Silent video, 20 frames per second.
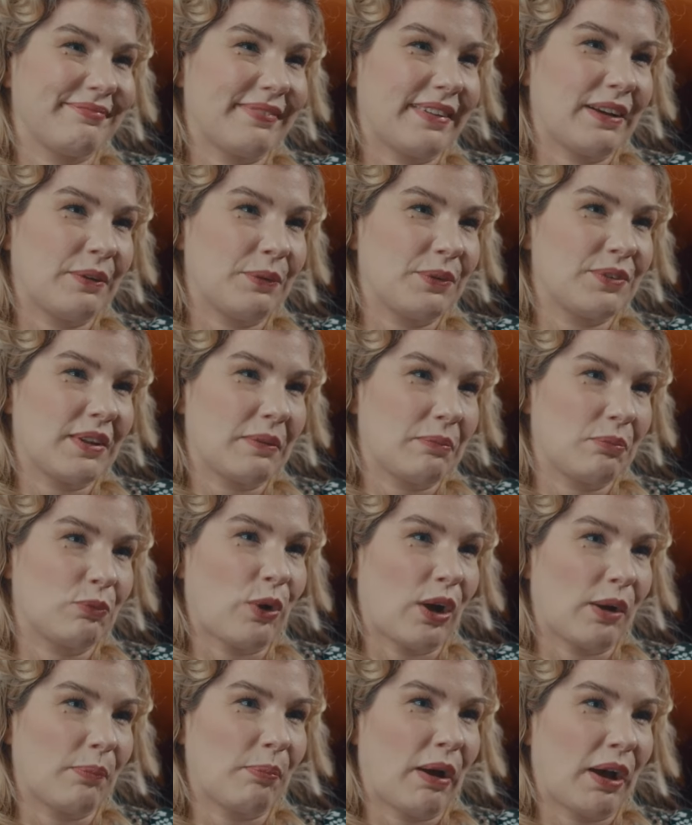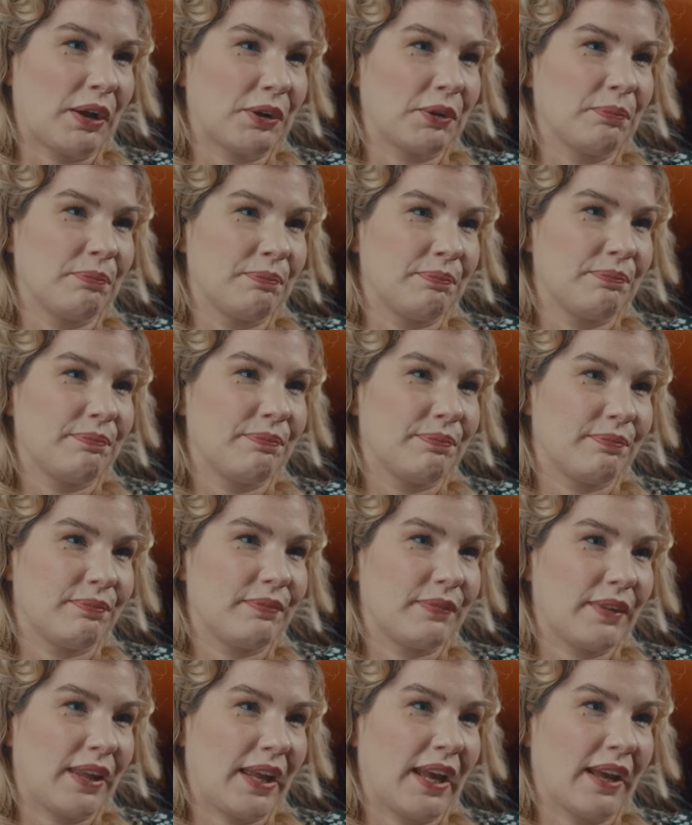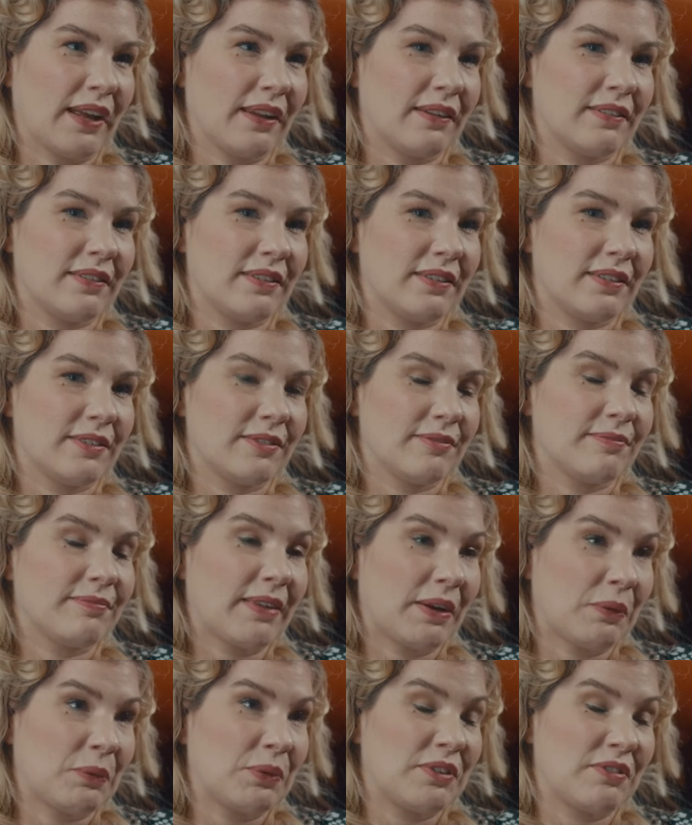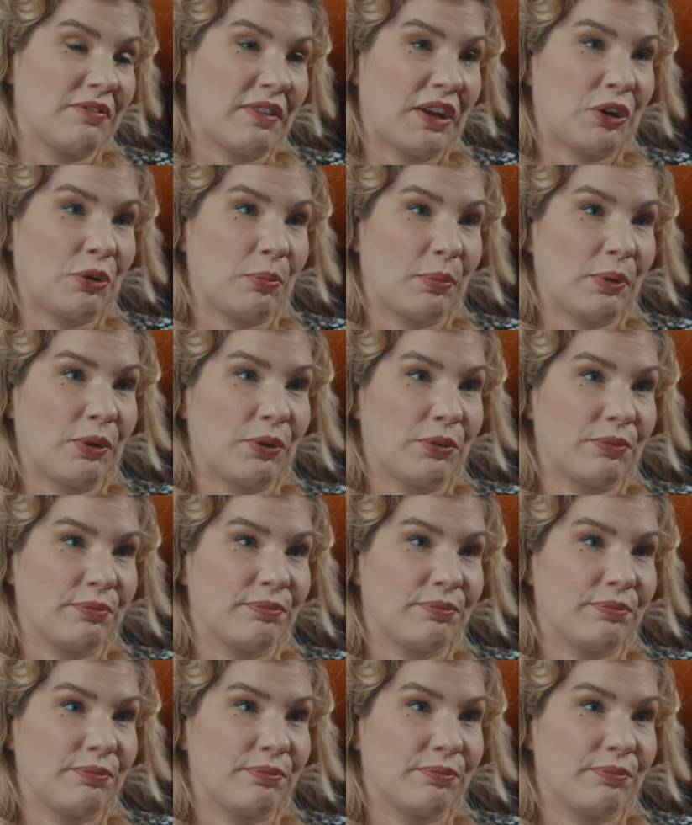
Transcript: was at rock bottom, and I went to Vanderbilt.